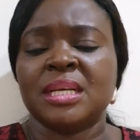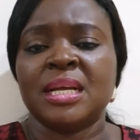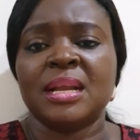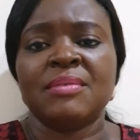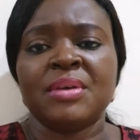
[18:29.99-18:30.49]

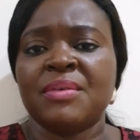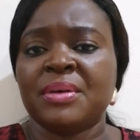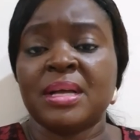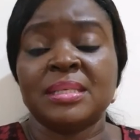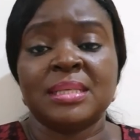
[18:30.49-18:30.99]
and every
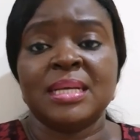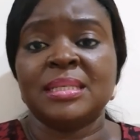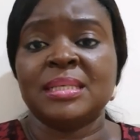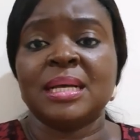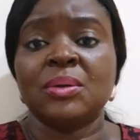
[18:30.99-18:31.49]
African
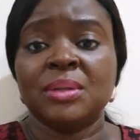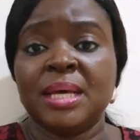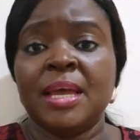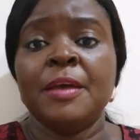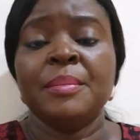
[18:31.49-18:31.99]
scientist out there,